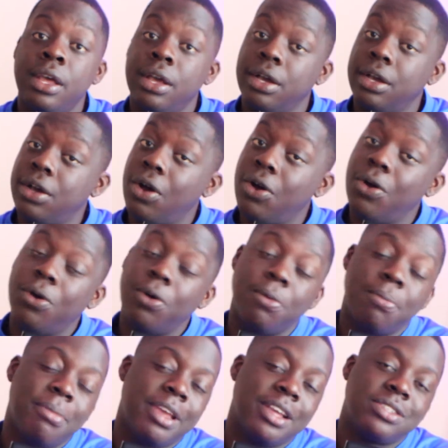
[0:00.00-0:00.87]
go
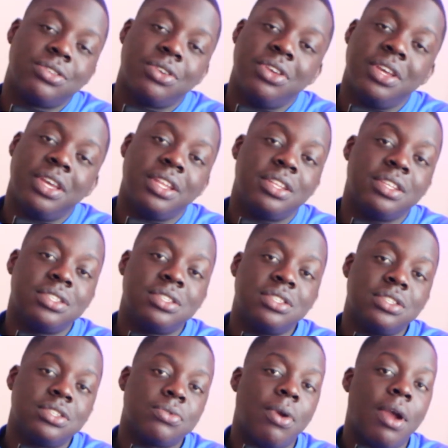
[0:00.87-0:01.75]
make sure you hit the
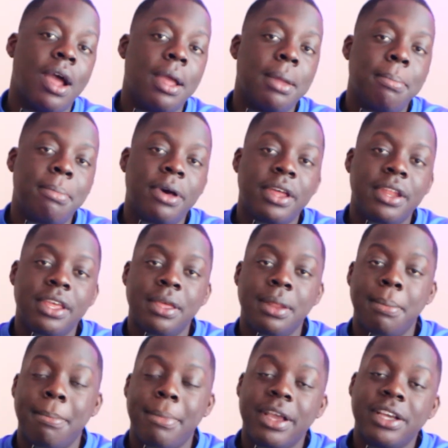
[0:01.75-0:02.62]
subscribe
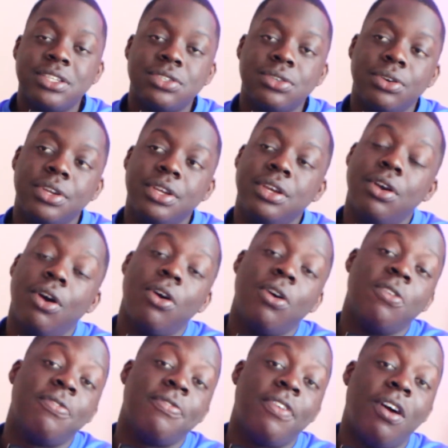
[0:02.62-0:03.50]
button. Make sure you
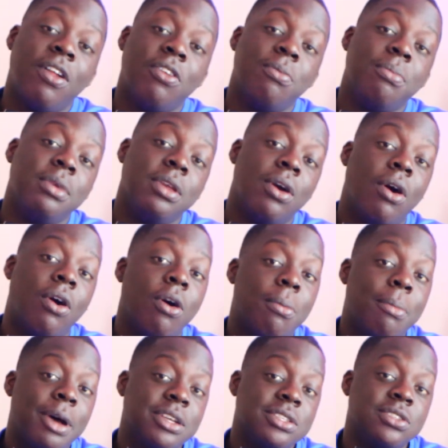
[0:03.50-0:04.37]
go follow me
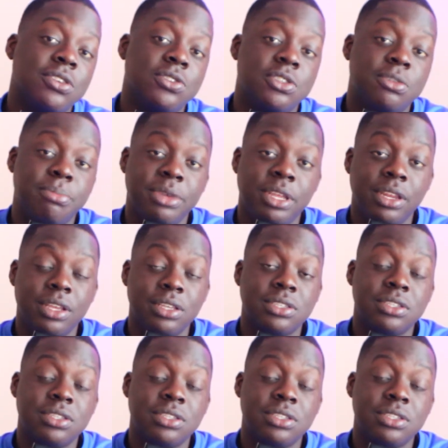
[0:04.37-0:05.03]
on my social medias,